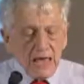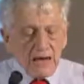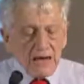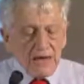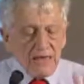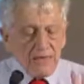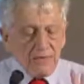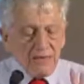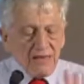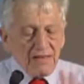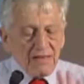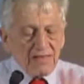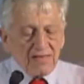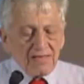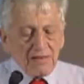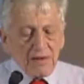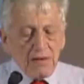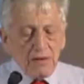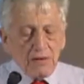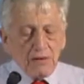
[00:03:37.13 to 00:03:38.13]
leaving
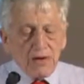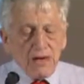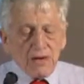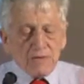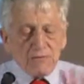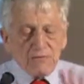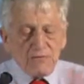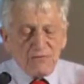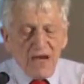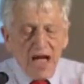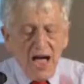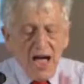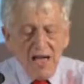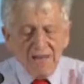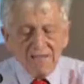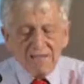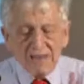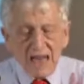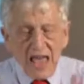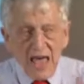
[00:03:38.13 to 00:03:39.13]
still
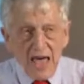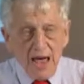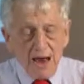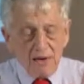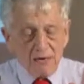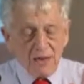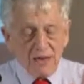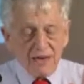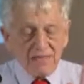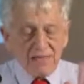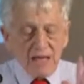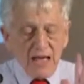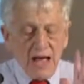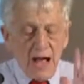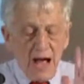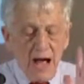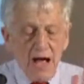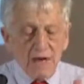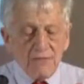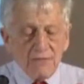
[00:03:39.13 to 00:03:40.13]
vast areas
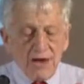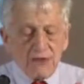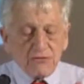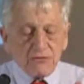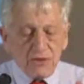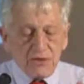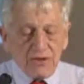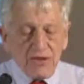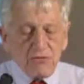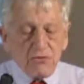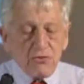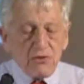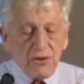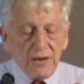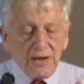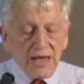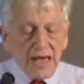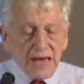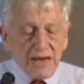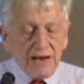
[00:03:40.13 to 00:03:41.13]
of
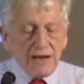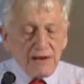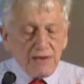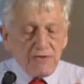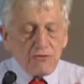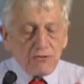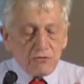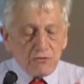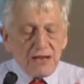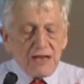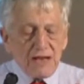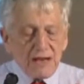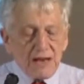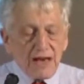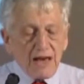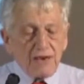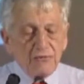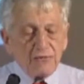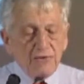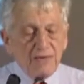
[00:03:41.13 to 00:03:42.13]
traditional English green
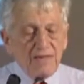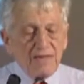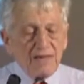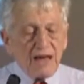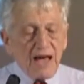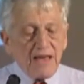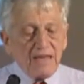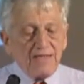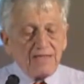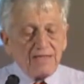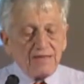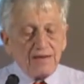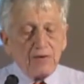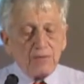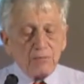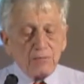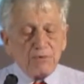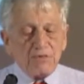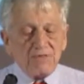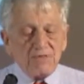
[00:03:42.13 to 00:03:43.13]
countryside still
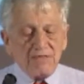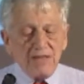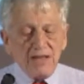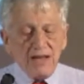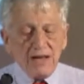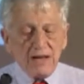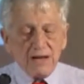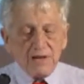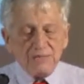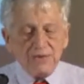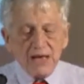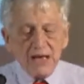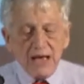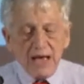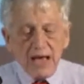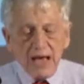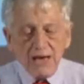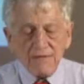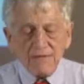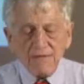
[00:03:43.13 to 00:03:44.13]
preserved,
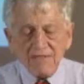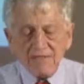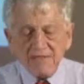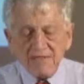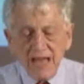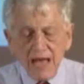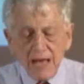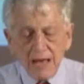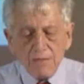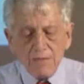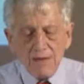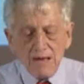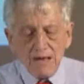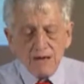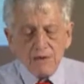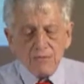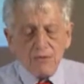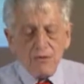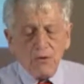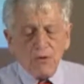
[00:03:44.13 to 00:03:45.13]
and the same
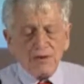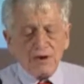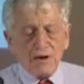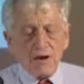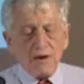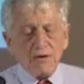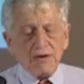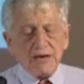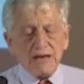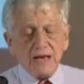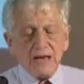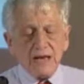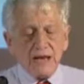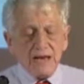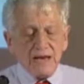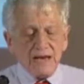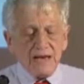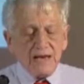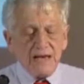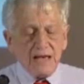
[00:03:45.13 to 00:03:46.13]
for the corridor
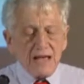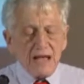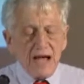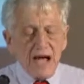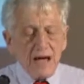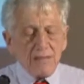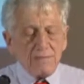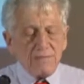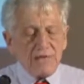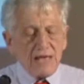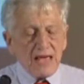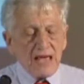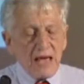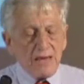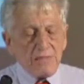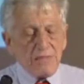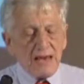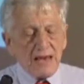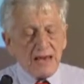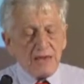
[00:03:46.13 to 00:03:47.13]
leading up the
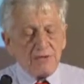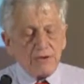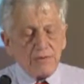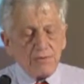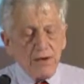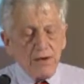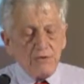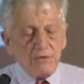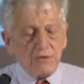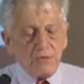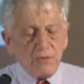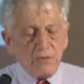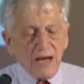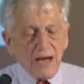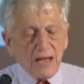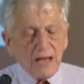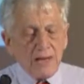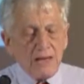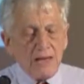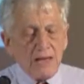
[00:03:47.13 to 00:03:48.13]
M11
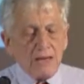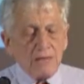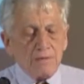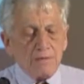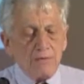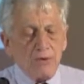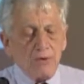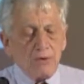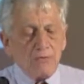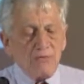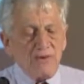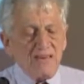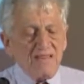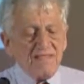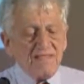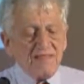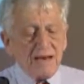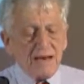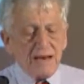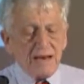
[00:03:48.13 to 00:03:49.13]
motorway. More
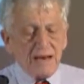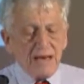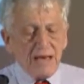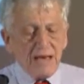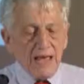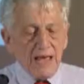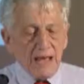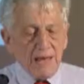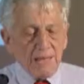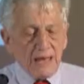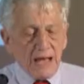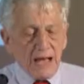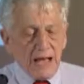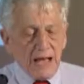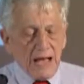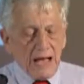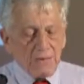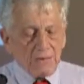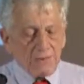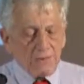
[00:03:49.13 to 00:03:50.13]
recently,
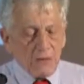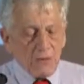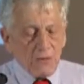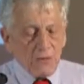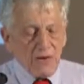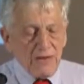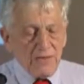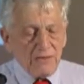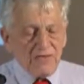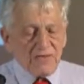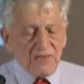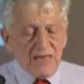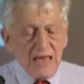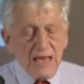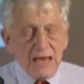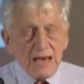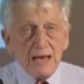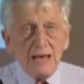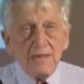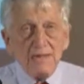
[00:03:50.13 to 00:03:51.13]
we've
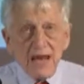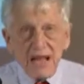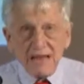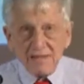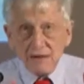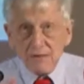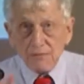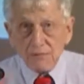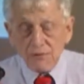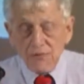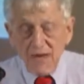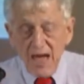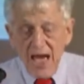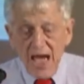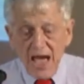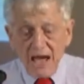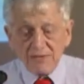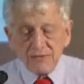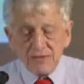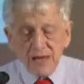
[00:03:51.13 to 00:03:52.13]
seen that, in
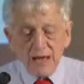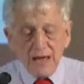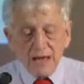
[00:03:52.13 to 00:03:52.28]
fact,